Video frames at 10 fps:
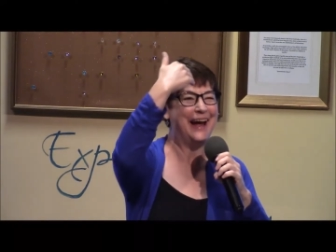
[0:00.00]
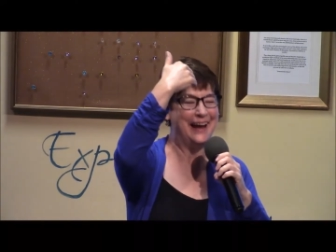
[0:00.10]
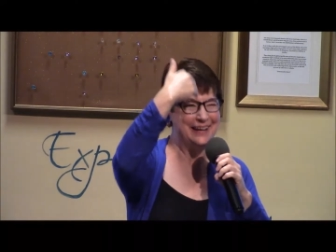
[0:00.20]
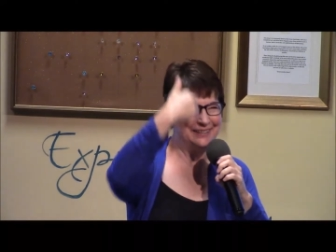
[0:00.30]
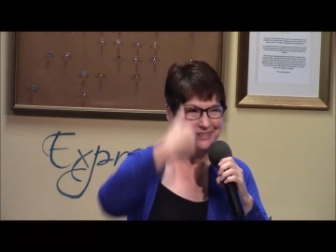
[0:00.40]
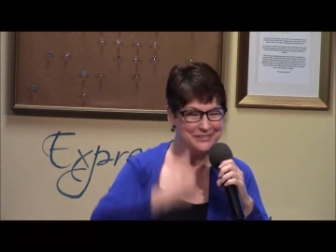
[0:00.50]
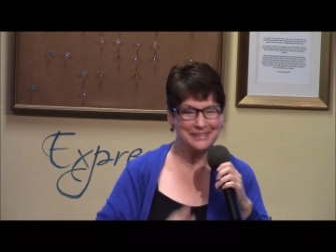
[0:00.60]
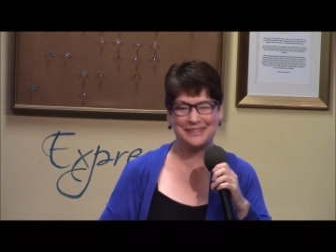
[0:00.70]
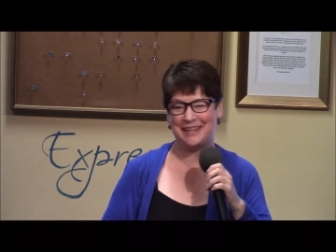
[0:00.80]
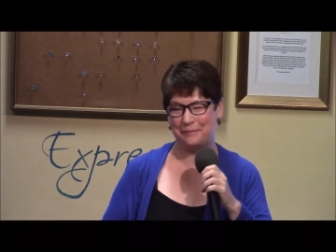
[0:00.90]
and to
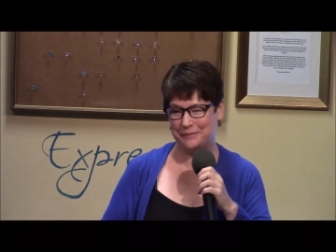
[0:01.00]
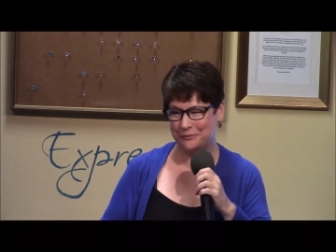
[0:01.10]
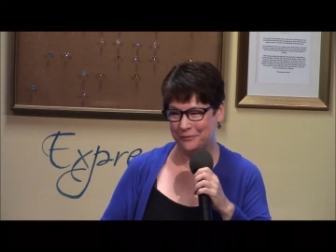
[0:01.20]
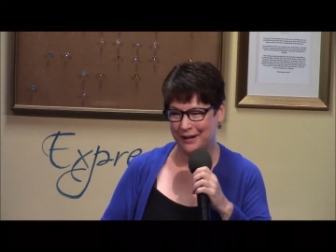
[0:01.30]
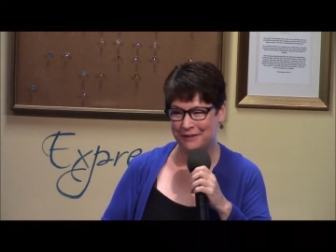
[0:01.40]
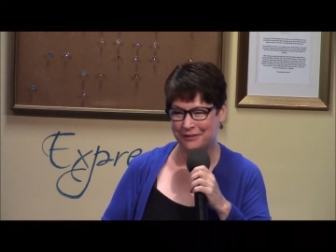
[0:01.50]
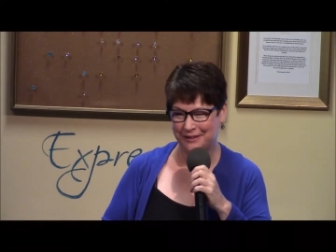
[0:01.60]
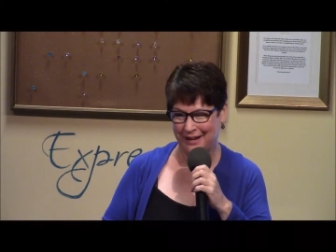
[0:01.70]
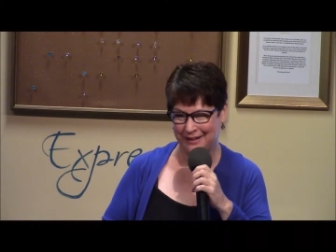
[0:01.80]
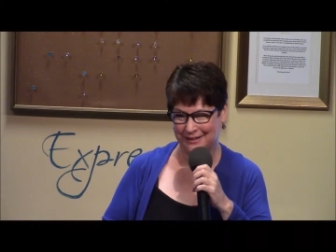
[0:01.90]
accept whatever
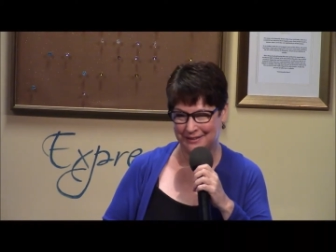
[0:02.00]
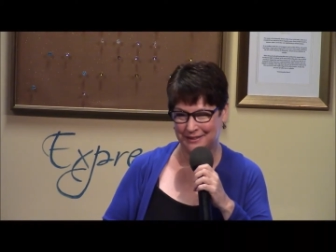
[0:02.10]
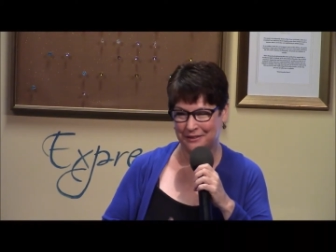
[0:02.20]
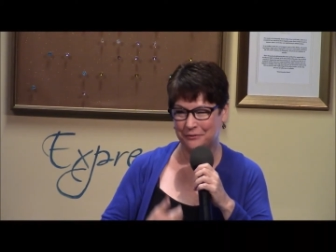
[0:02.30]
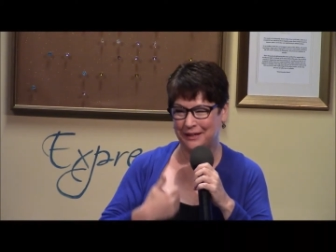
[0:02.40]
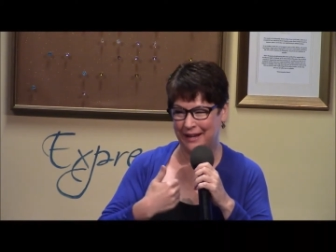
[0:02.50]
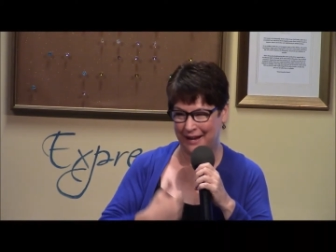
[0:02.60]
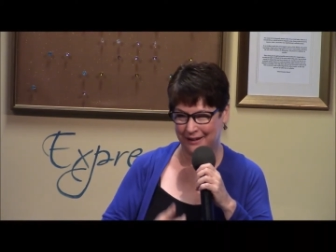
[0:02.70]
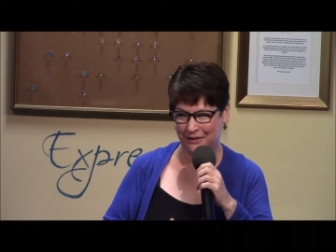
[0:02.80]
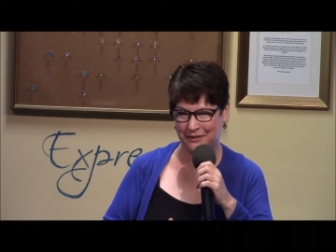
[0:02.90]
that is so that we
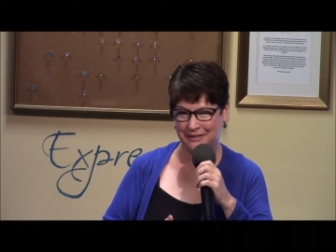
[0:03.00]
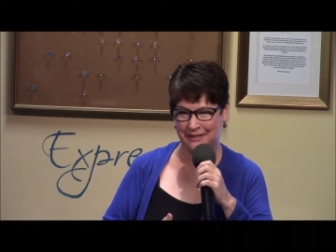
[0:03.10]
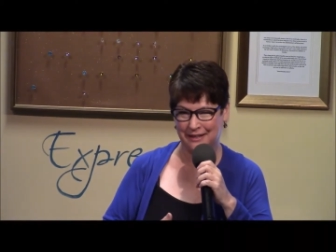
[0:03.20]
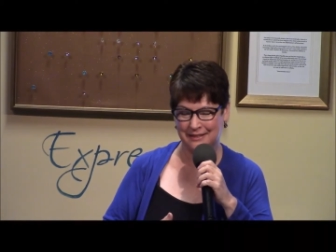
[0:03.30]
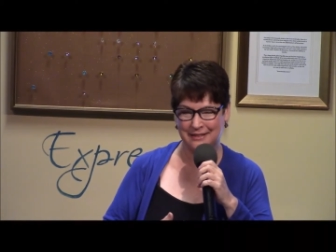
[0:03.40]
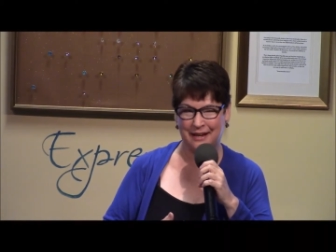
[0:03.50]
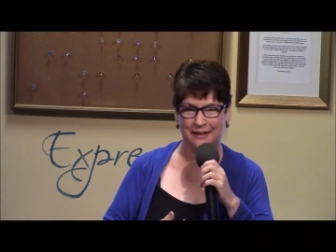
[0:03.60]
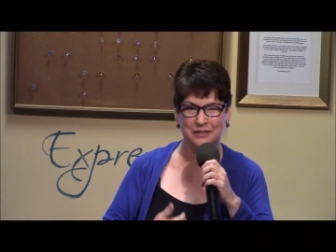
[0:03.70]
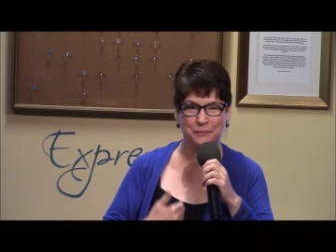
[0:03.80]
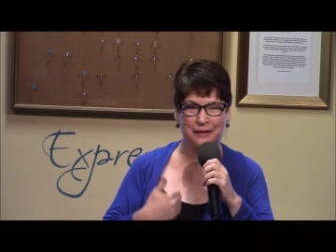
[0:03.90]
can go into that
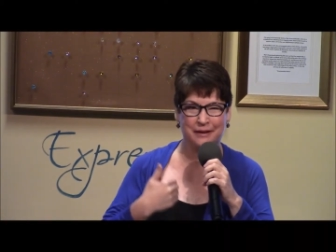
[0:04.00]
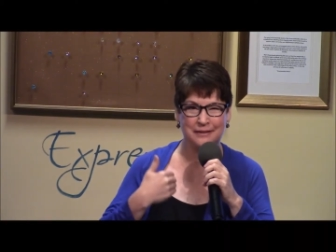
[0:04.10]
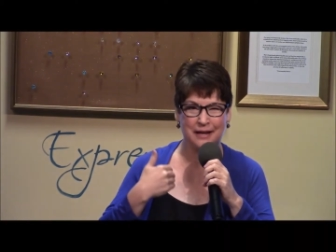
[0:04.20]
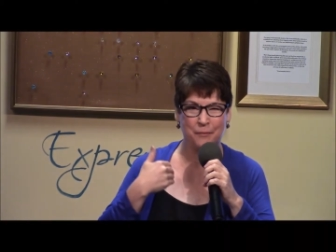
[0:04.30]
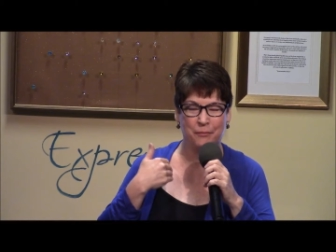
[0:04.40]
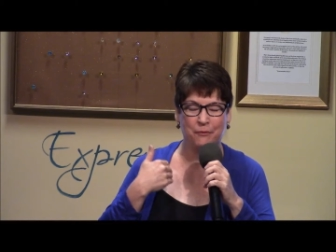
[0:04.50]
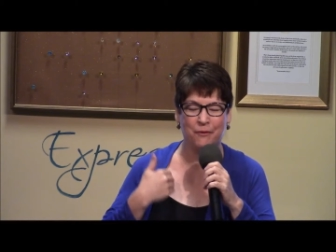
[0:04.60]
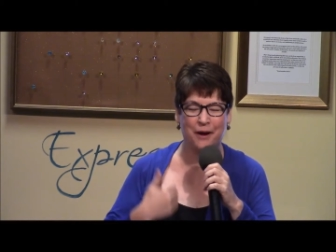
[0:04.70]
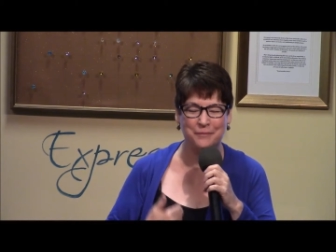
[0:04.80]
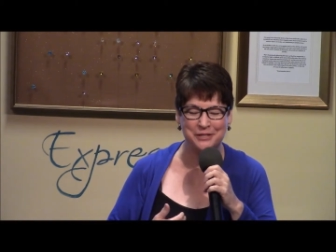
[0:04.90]
silence, because I
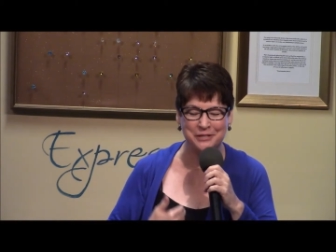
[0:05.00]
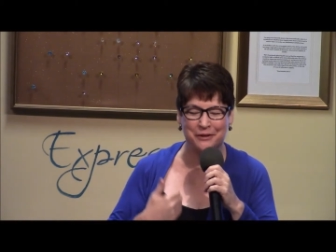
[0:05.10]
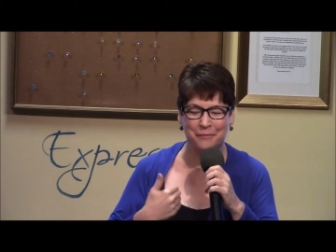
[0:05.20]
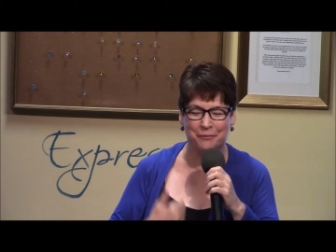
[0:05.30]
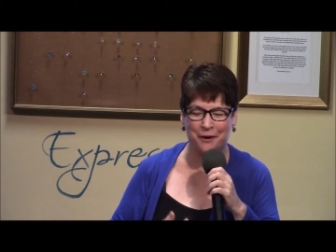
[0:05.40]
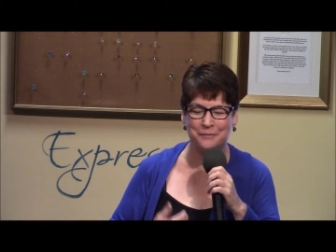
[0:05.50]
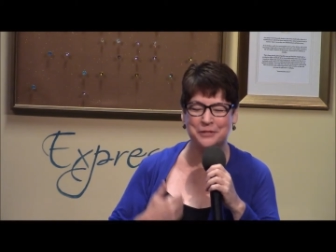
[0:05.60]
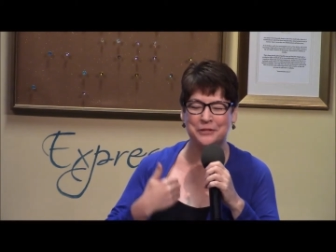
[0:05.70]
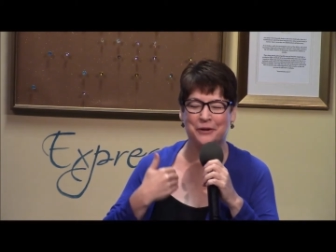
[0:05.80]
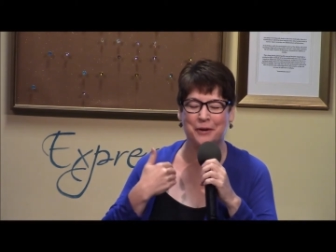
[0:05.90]
promise you
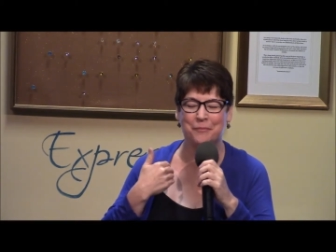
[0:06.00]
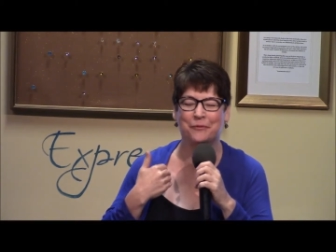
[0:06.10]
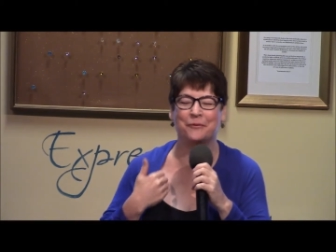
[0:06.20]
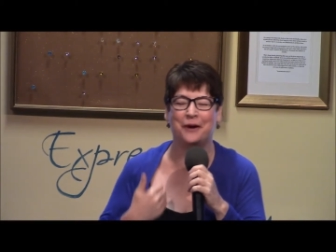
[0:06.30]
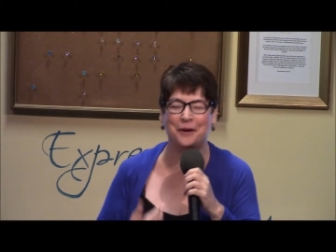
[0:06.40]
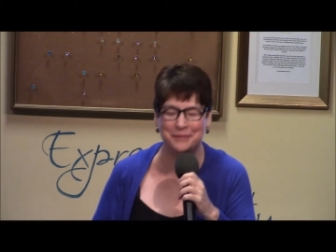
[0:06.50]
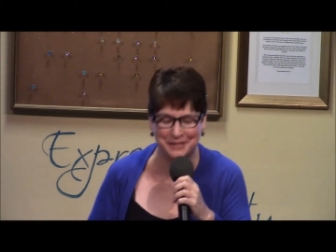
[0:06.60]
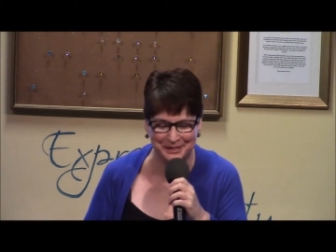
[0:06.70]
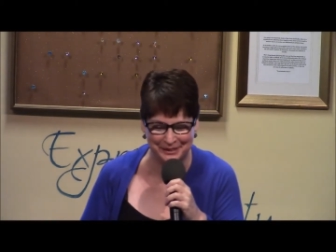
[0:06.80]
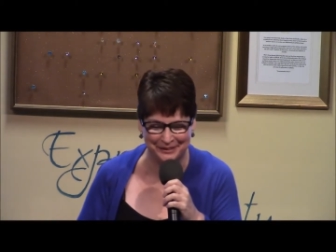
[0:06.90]

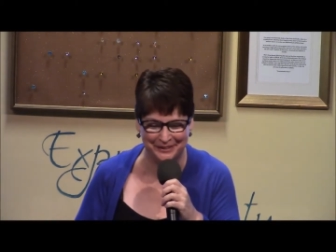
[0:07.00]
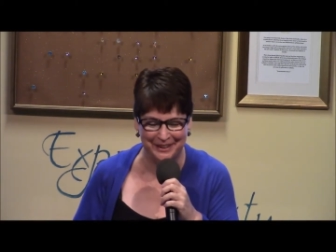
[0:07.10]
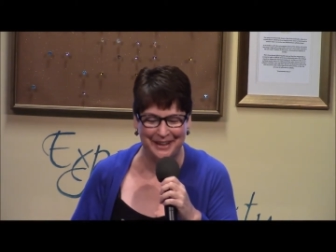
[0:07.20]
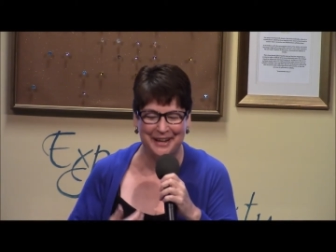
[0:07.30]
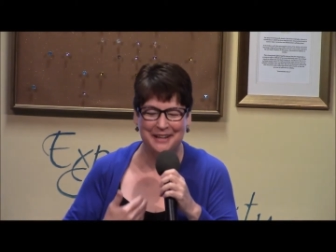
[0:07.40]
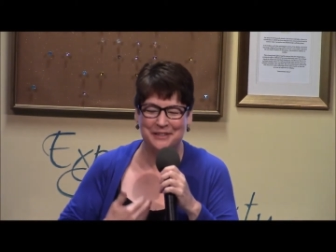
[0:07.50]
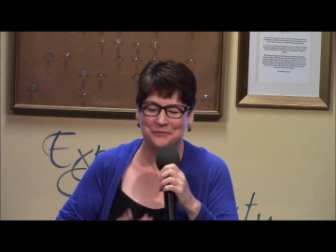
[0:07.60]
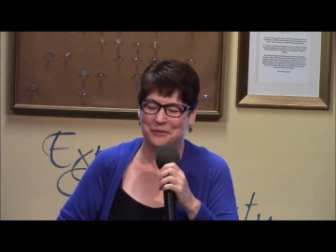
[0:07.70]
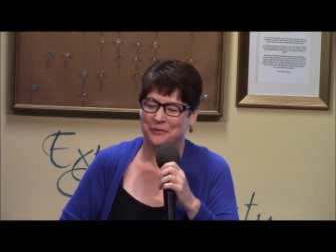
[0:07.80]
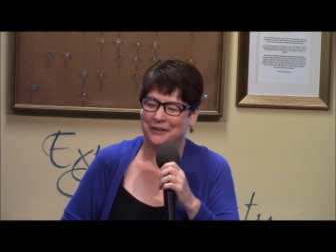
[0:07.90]
that
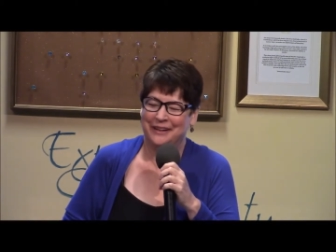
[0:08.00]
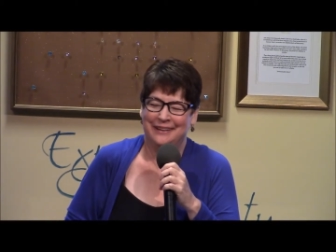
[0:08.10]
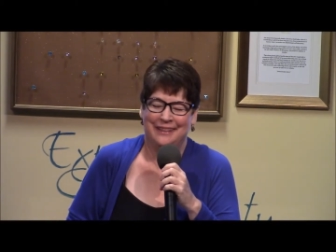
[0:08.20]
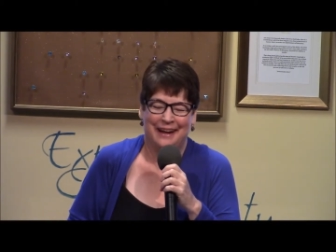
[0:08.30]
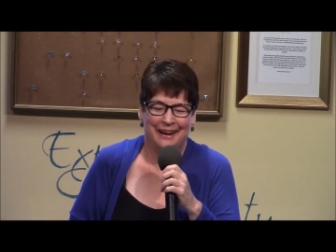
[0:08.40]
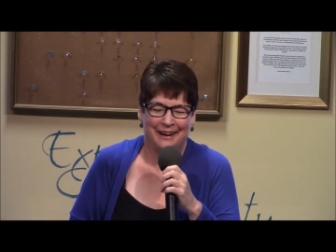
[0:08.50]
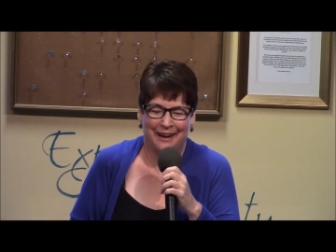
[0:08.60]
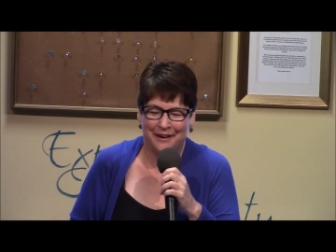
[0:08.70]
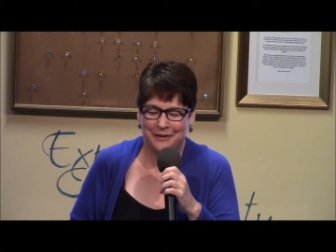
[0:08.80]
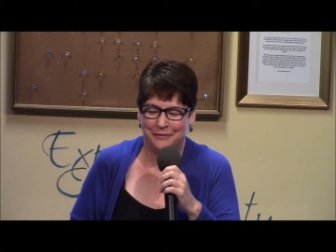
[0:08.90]
when we're in that
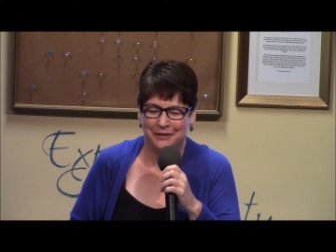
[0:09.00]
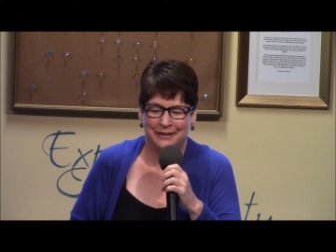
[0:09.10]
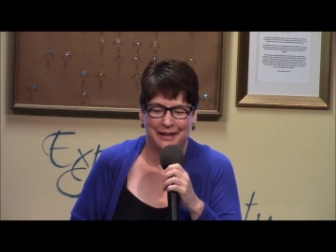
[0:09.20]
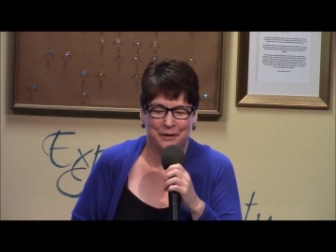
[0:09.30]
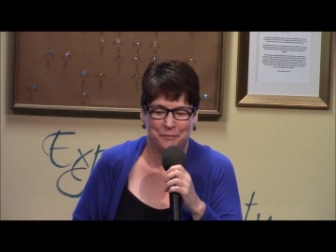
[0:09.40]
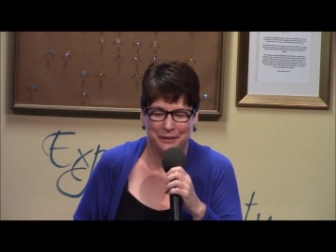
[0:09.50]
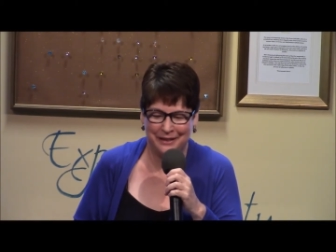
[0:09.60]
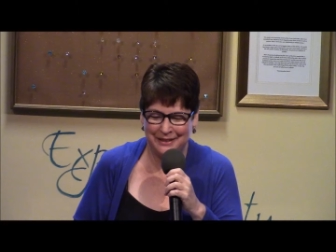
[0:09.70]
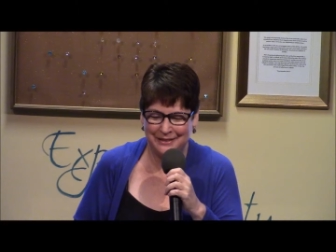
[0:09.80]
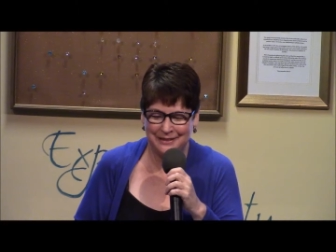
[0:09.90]
love, in that
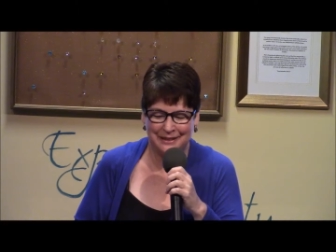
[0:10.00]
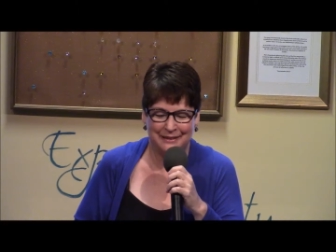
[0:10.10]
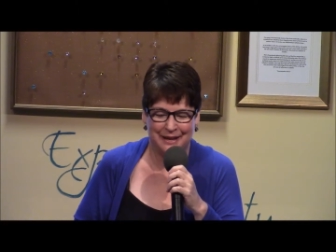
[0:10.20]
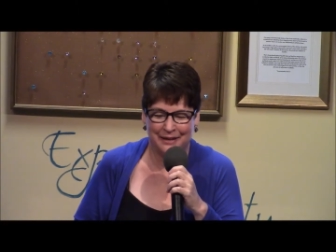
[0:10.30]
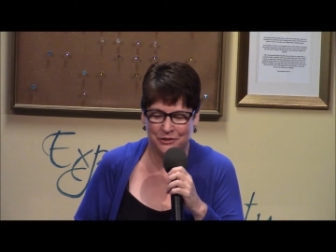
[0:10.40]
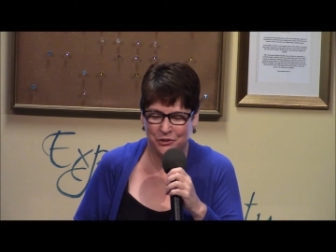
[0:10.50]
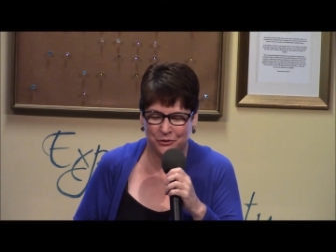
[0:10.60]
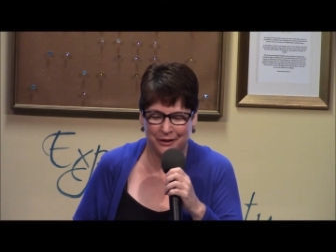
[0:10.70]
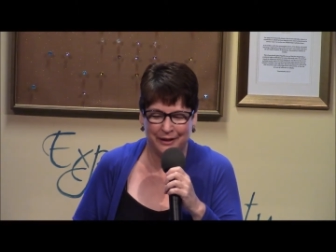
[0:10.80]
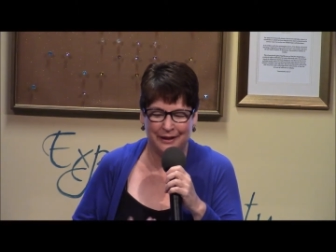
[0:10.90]
peace, in that
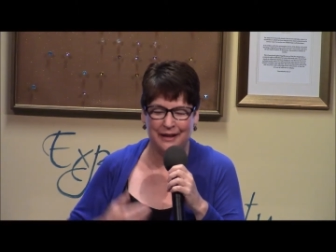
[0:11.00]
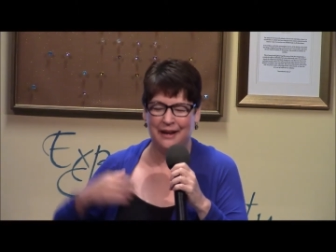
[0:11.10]
joy,